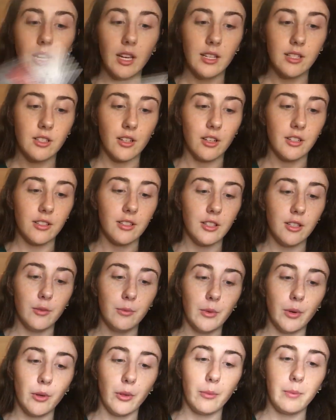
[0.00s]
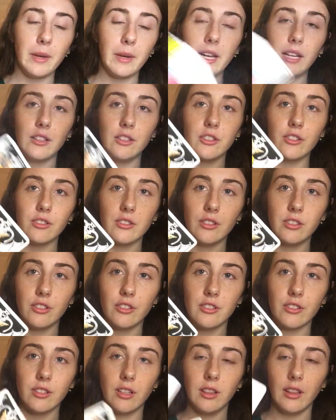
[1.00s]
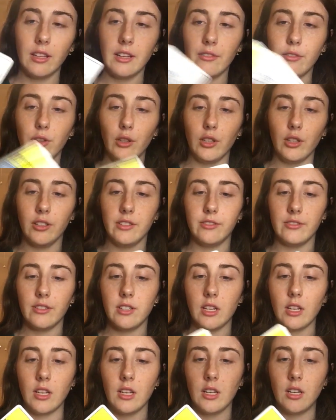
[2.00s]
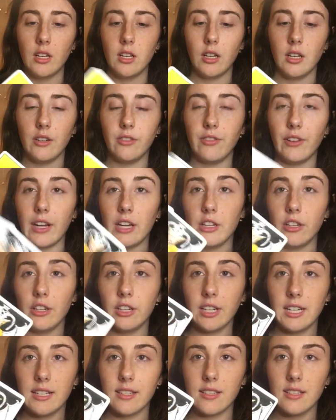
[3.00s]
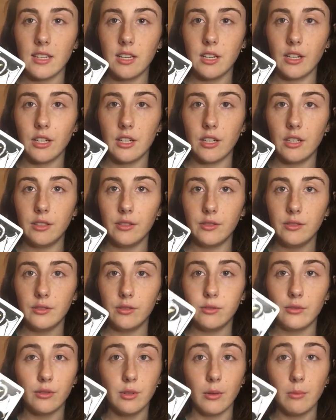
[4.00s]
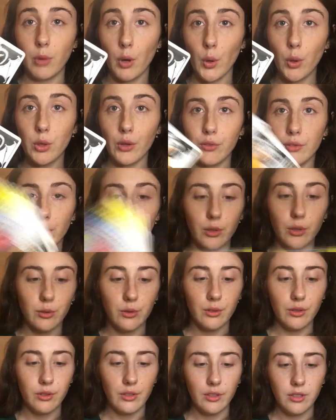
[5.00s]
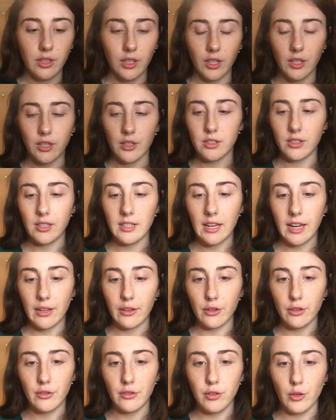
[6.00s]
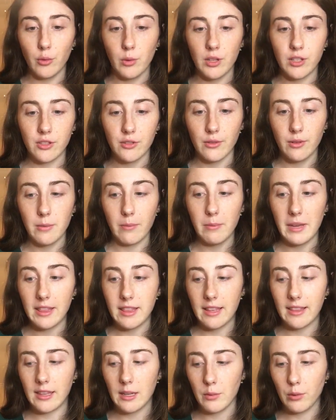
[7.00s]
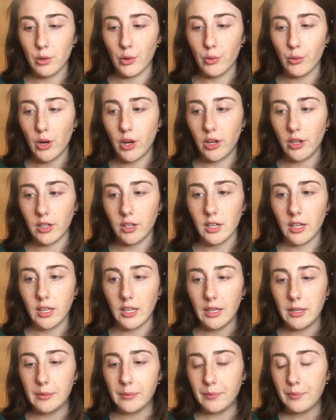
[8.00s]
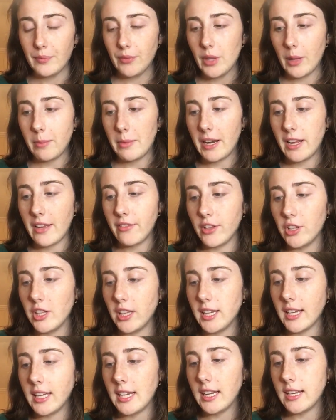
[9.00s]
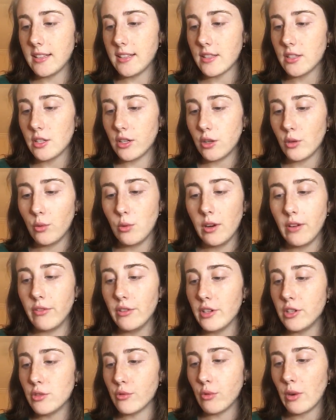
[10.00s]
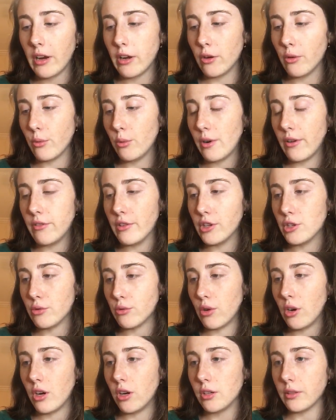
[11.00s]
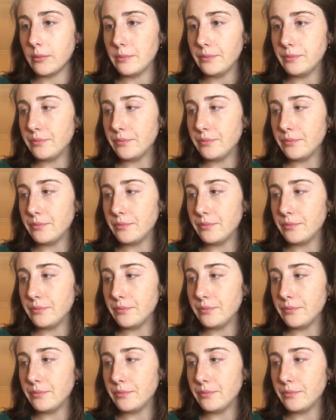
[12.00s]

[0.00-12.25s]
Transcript: It's causing you both pain. There's a level of arrogance here from both of you, because neither of you wants to admit that they were wrong. But I feel like Cancer, whoever is right or whoever is wrong,